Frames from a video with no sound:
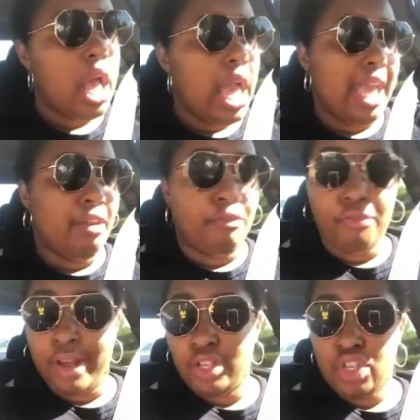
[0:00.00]
in
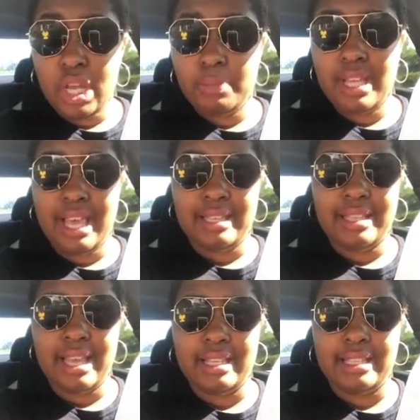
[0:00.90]
friendships,
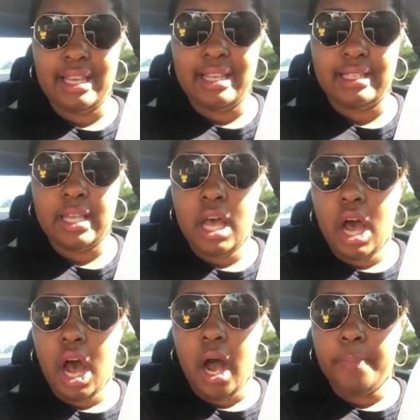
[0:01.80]

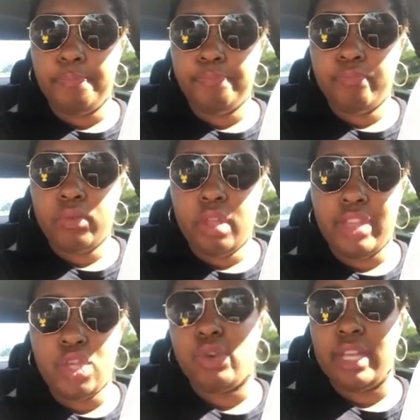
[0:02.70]
that
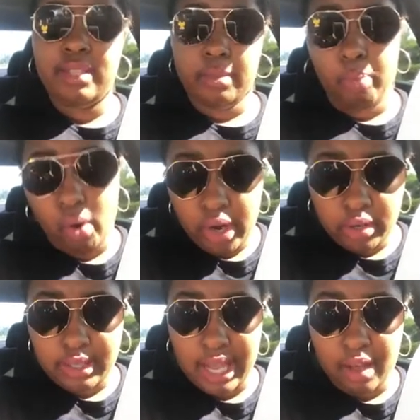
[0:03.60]
you can support
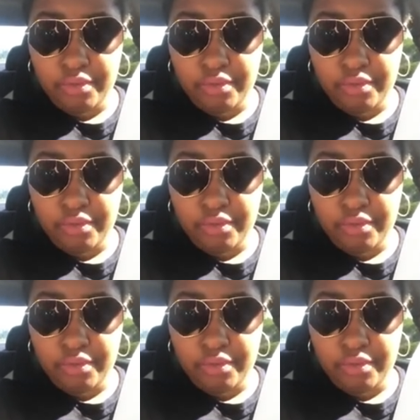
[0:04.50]
yourself.